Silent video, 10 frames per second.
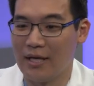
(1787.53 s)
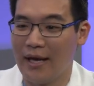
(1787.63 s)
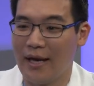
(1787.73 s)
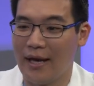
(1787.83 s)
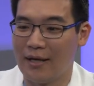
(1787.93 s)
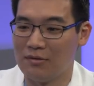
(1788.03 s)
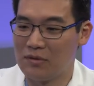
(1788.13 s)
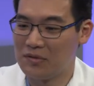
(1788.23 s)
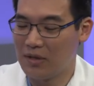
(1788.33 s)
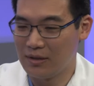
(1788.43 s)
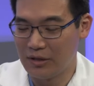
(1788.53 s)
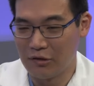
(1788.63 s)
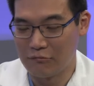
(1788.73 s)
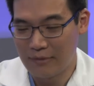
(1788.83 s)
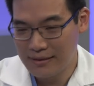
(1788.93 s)
had suddenly
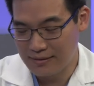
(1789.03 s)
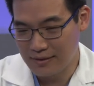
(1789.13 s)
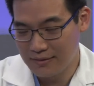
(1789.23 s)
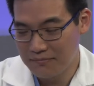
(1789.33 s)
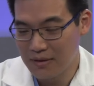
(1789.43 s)
arrested